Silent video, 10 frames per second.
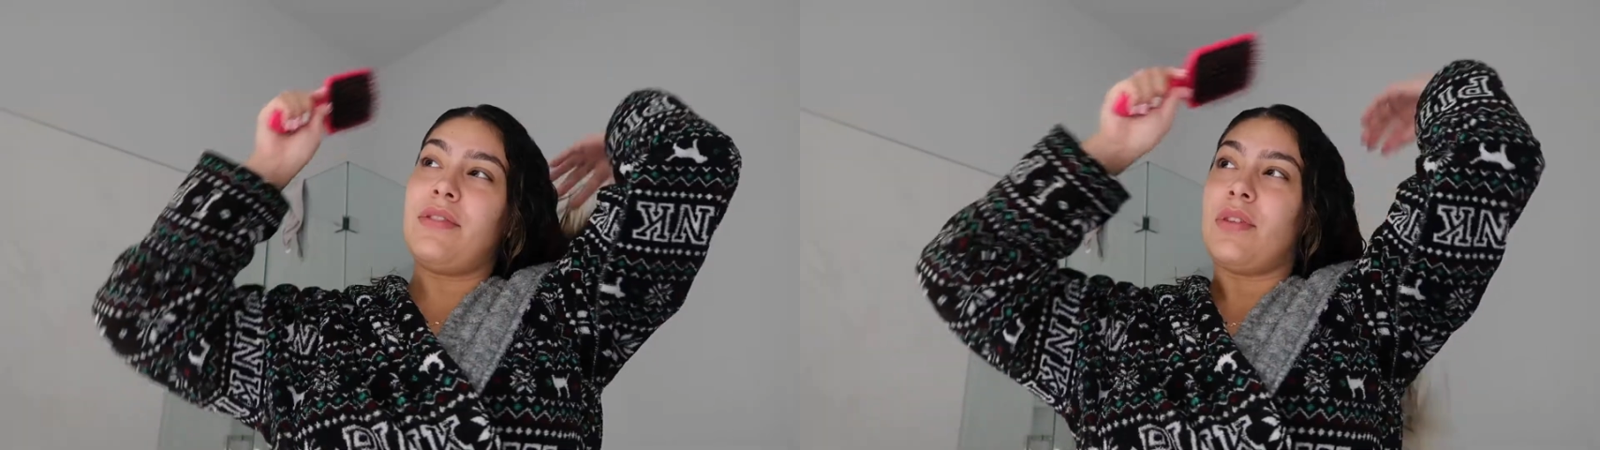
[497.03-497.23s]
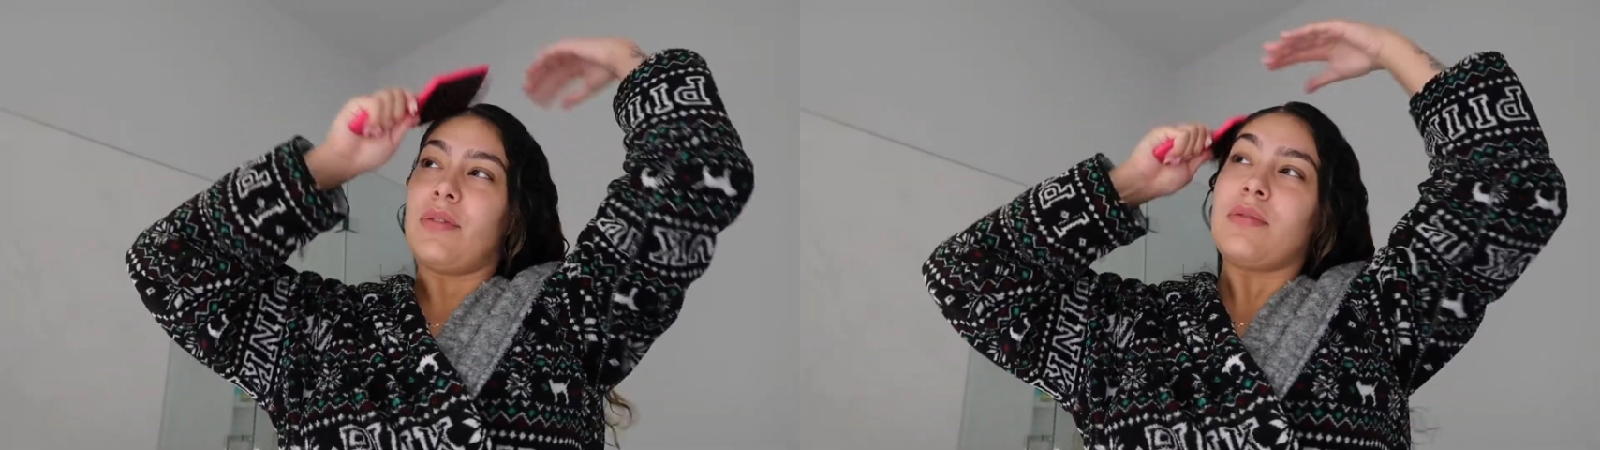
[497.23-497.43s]

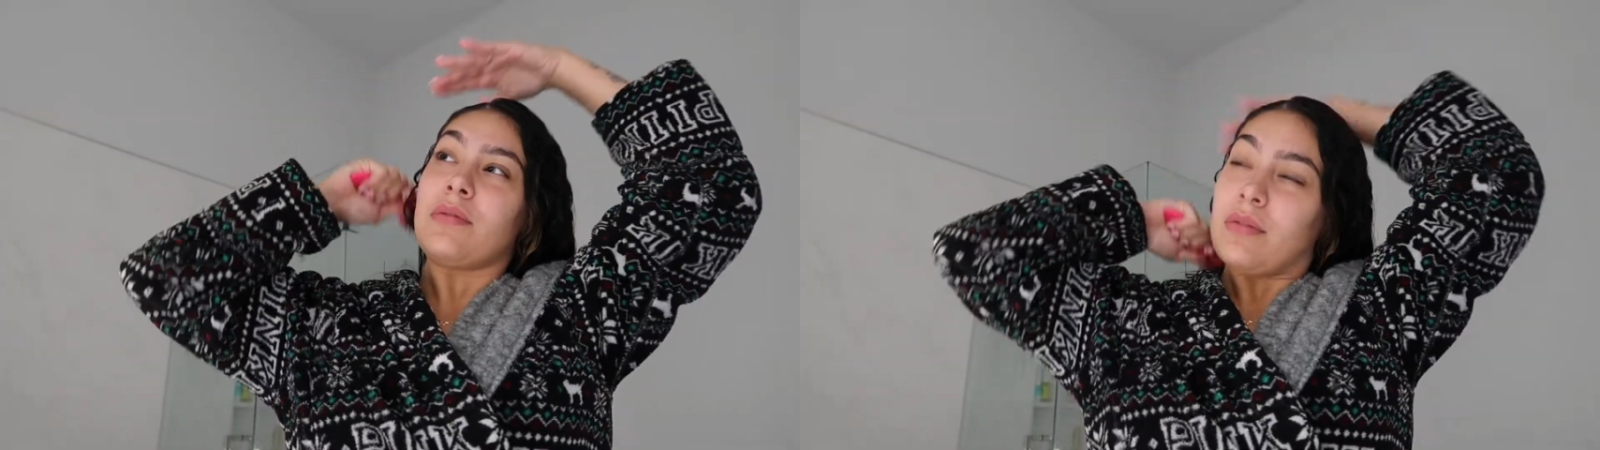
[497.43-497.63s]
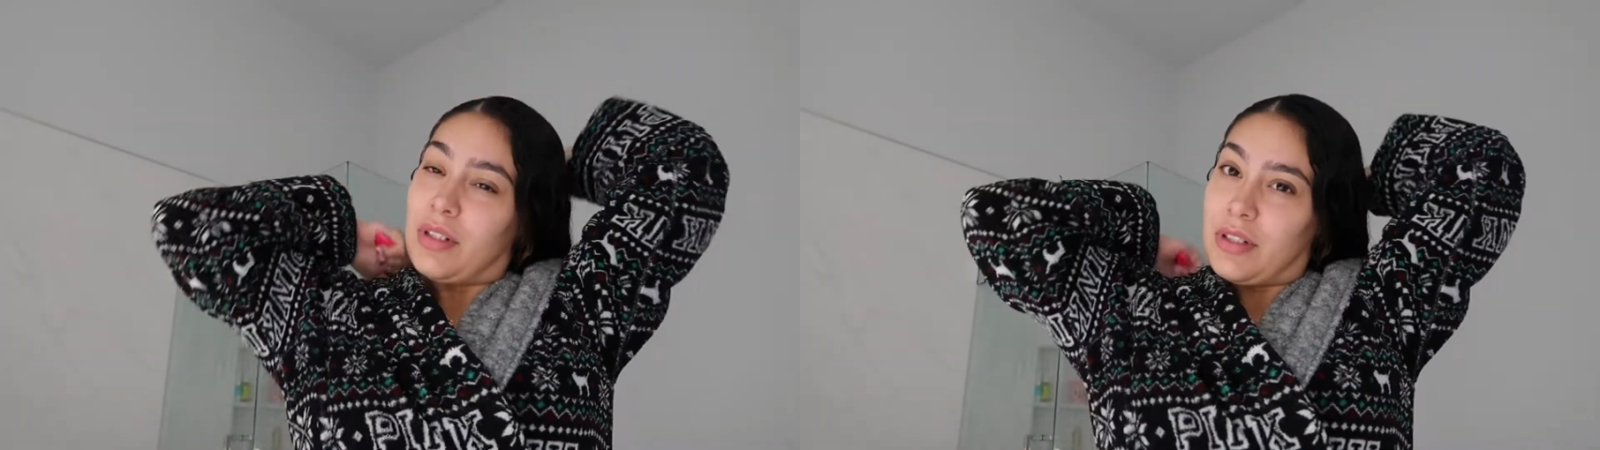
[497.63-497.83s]

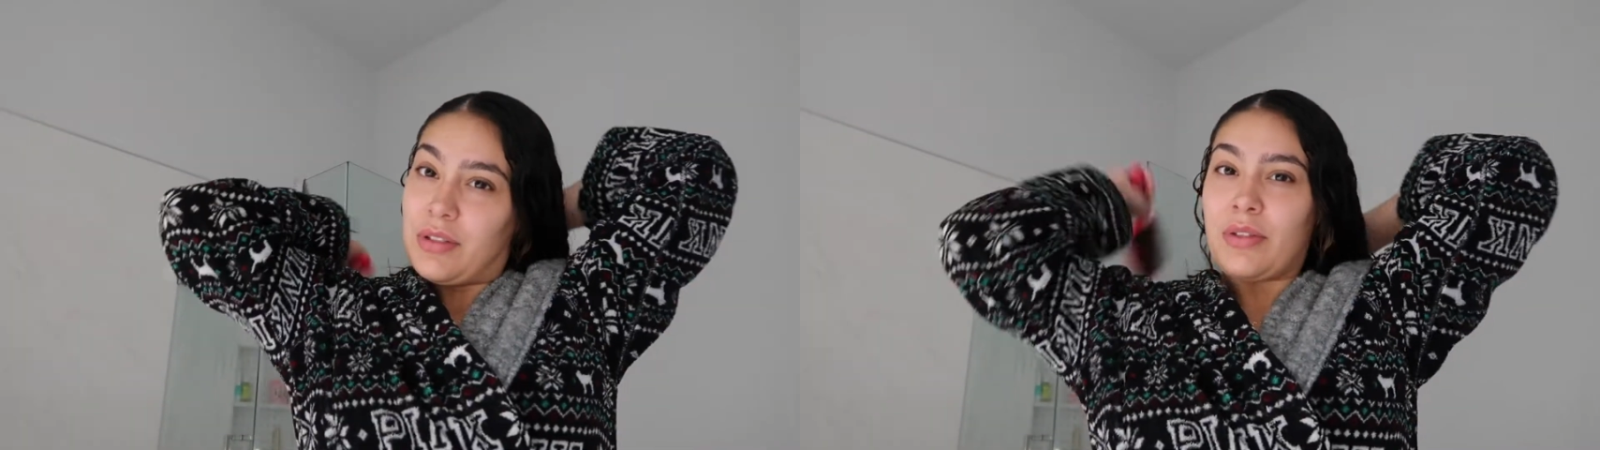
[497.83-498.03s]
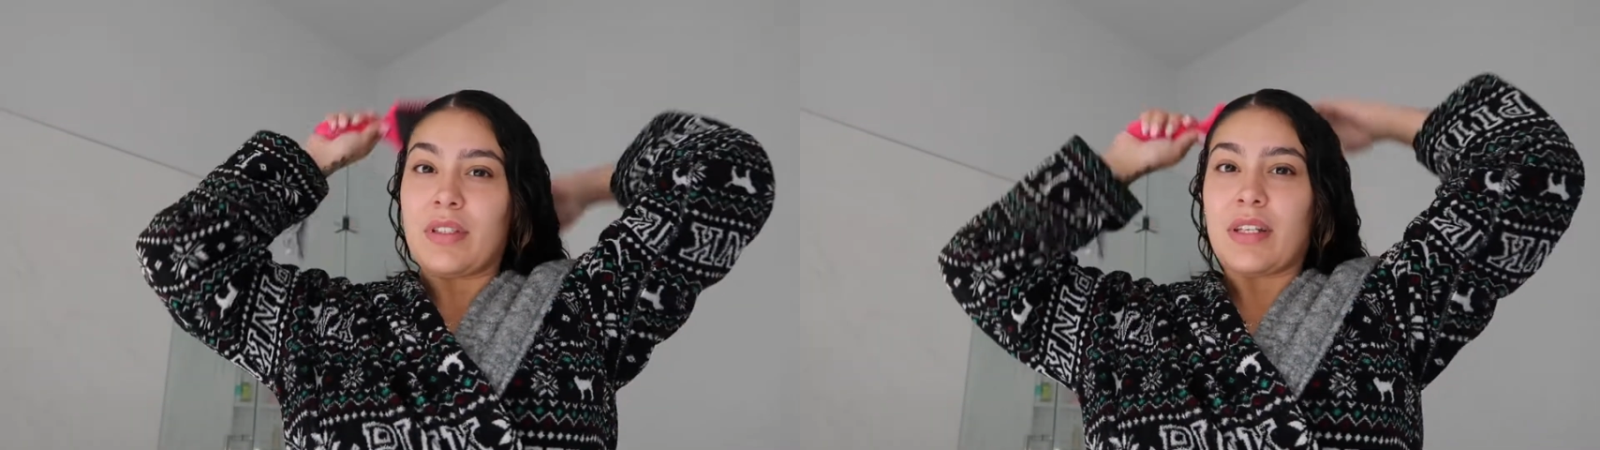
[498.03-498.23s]
don't want to
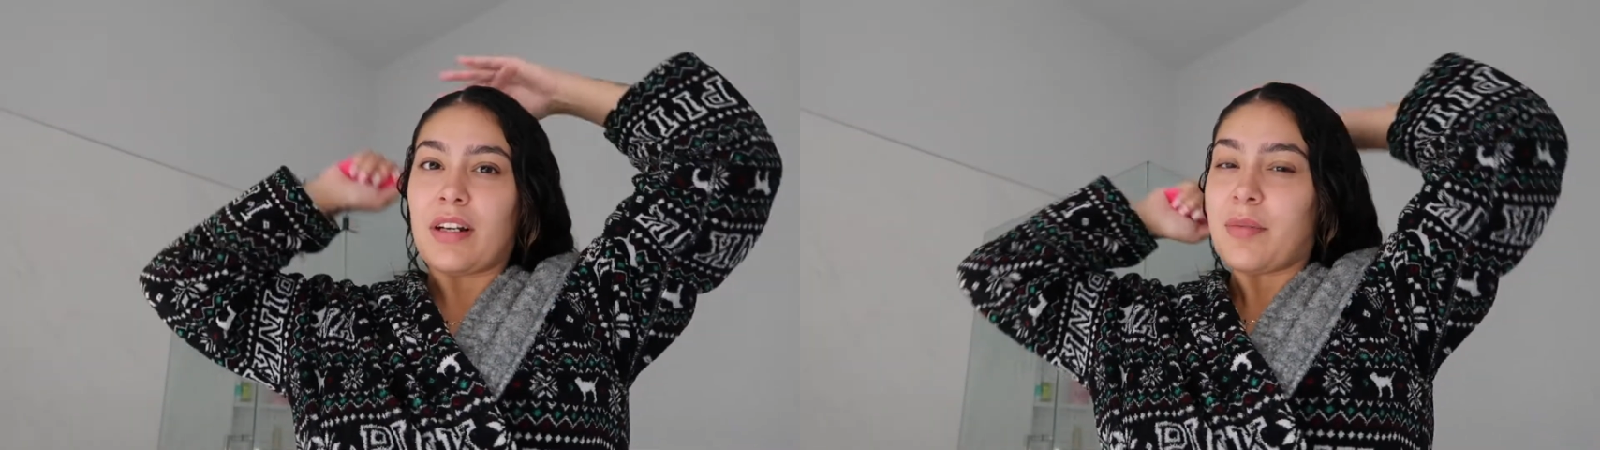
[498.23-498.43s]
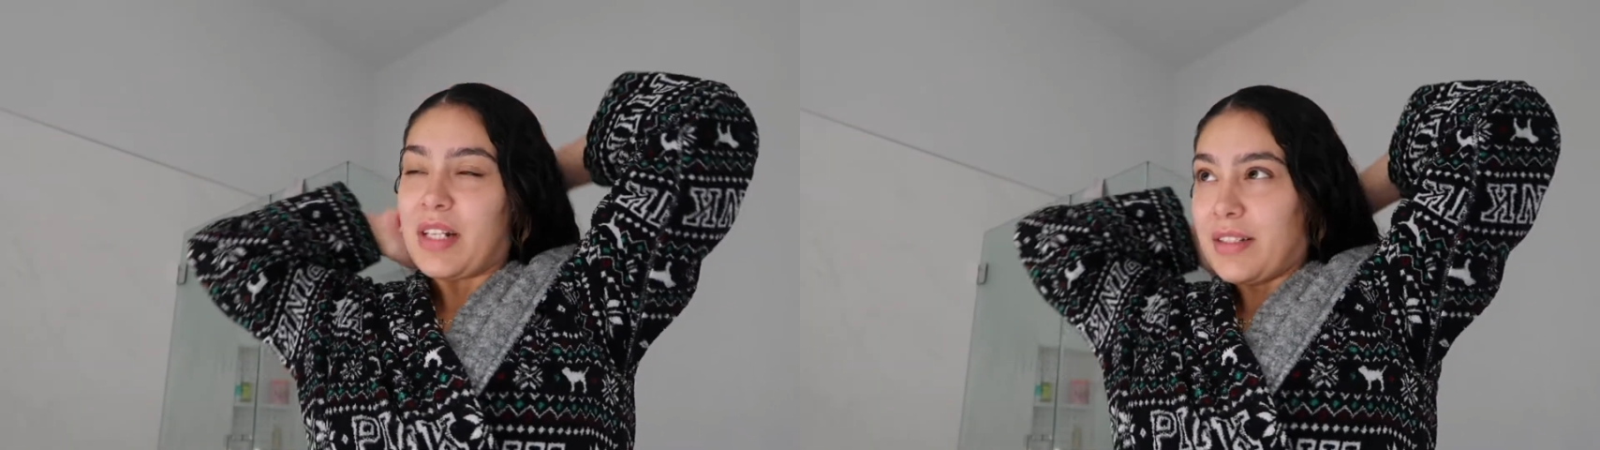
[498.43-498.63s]
do this
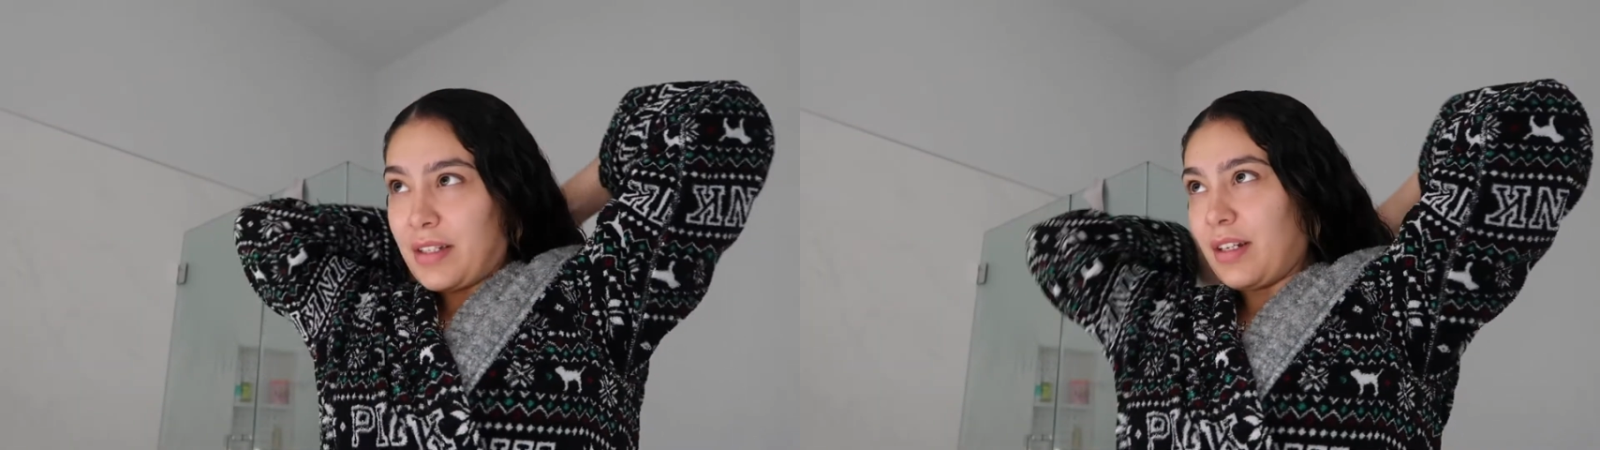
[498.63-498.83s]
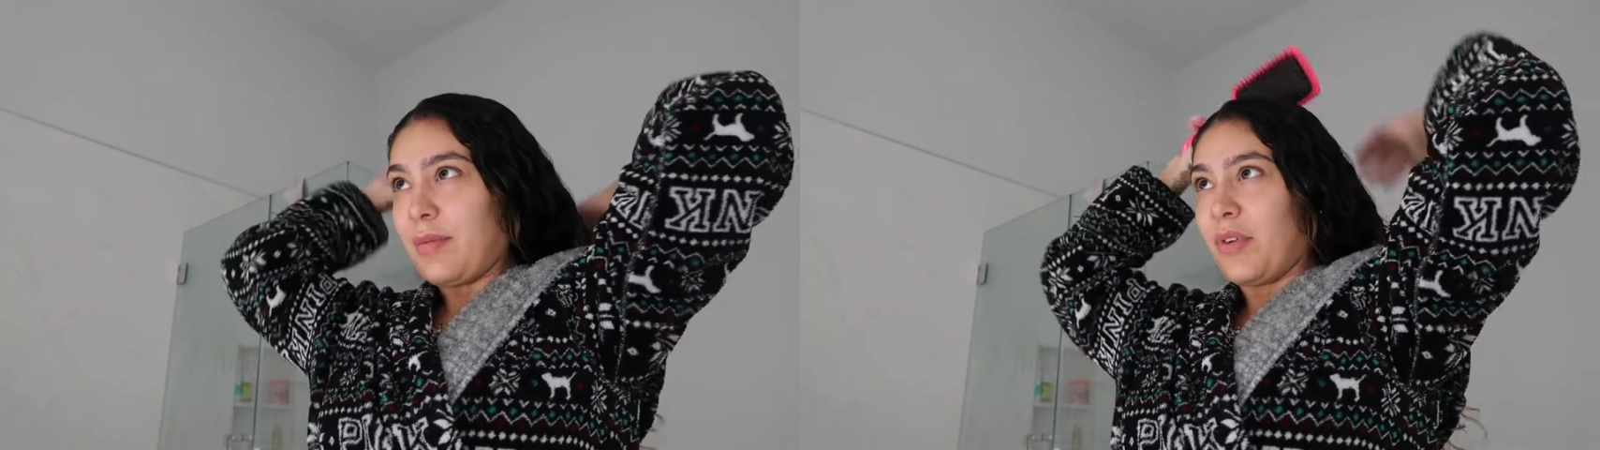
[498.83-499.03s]
hair mask
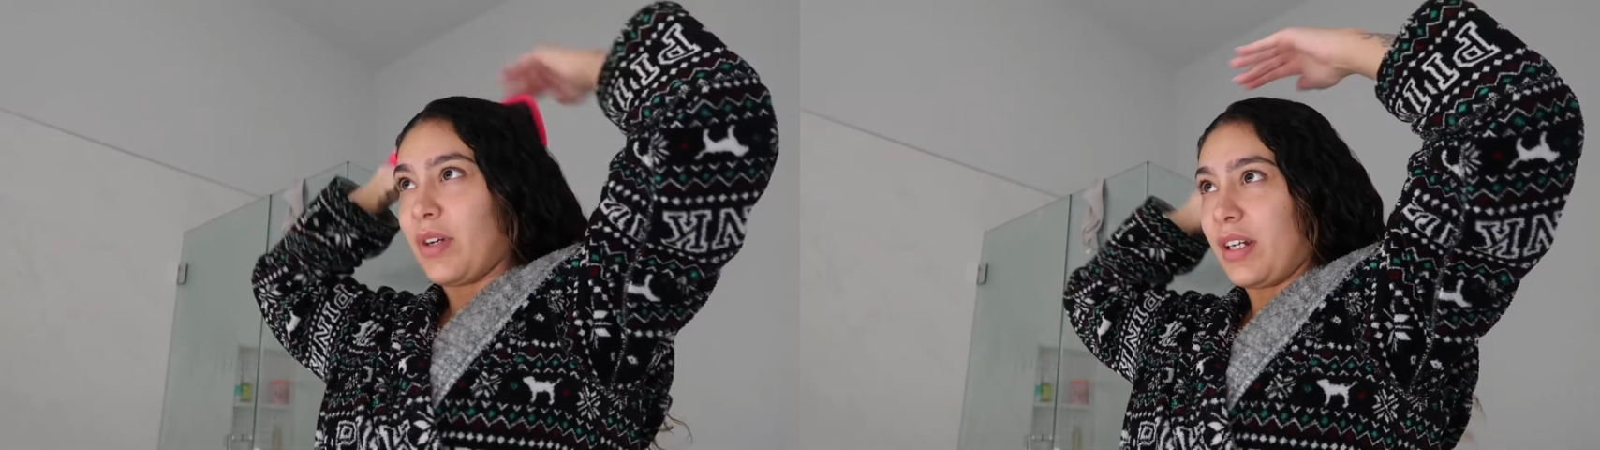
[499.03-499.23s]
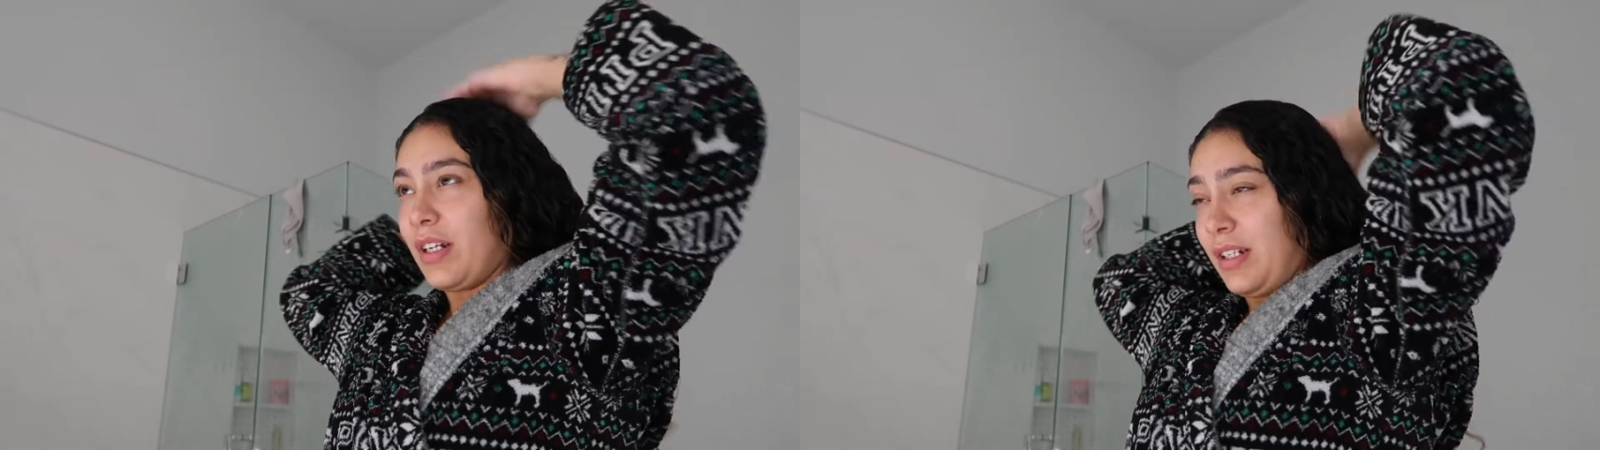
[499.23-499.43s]
anymore.